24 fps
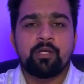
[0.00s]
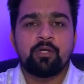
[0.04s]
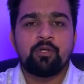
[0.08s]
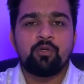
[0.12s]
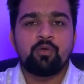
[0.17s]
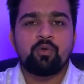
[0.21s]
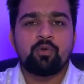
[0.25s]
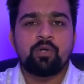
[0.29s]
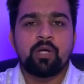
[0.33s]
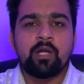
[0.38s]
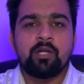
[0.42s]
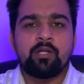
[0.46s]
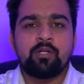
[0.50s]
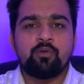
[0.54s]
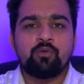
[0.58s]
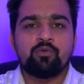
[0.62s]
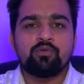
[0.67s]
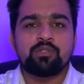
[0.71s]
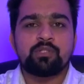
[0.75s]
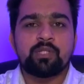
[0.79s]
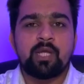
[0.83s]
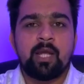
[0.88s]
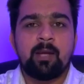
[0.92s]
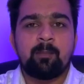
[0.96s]
you can
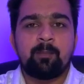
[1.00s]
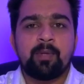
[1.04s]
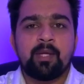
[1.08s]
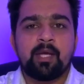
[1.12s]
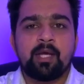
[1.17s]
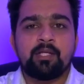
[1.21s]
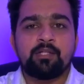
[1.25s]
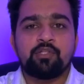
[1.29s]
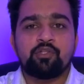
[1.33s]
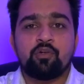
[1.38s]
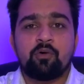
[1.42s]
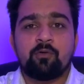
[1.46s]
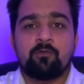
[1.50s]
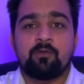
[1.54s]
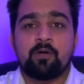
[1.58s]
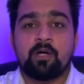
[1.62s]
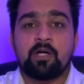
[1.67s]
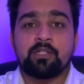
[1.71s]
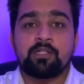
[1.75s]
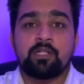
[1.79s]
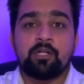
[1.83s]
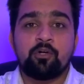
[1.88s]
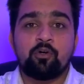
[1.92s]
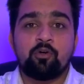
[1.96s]
use APIs of
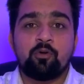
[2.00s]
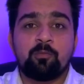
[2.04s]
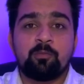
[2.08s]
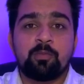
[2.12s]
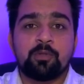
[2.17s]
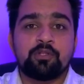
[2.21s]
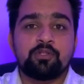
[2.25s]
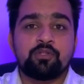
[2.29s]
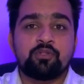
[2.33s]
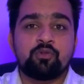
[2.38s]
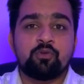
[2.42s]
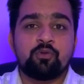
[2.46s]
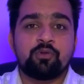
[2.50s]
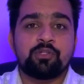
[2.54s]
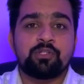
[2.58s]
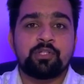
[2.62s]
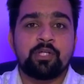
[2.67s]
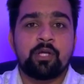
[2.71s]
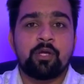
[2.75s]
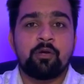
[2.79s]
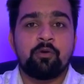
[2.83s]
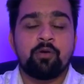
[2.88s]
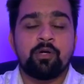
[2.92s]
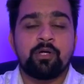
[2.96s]
other open source
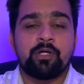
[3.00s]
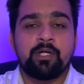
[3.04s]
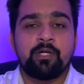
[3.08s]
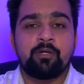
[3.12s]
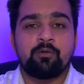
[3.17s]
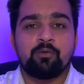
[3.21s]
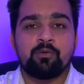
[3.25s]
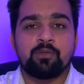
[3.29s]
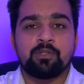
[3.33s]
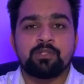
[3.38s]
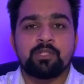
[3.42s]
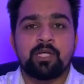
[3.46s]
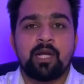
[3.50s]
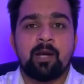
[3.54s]
security tools